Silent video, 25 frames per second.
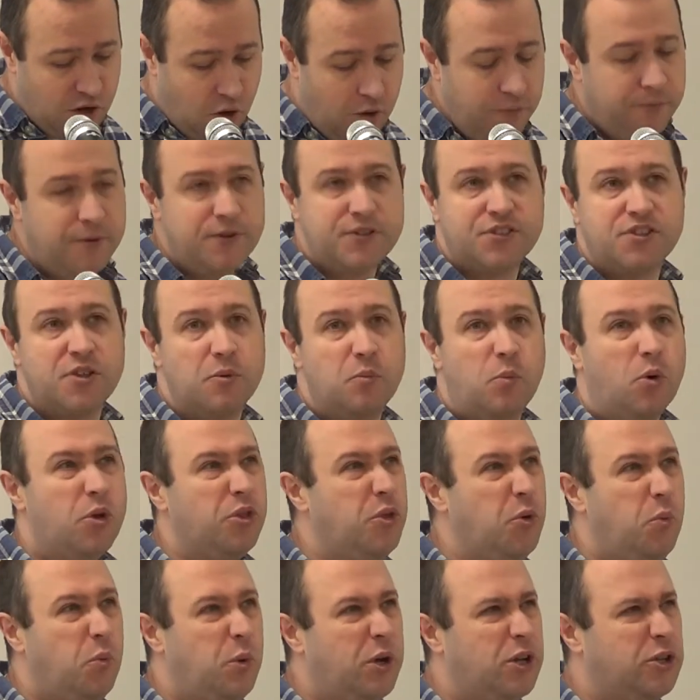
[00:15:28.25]
offers them what
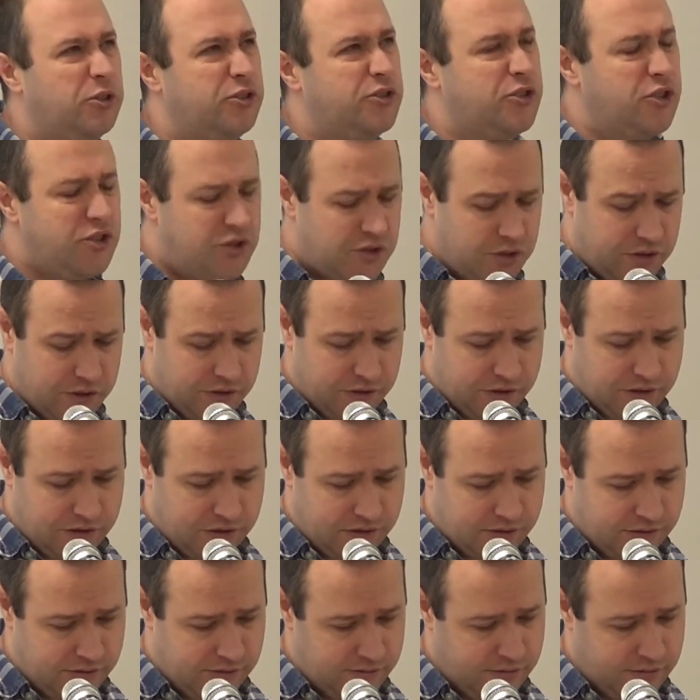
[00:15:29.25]
the world doesn't.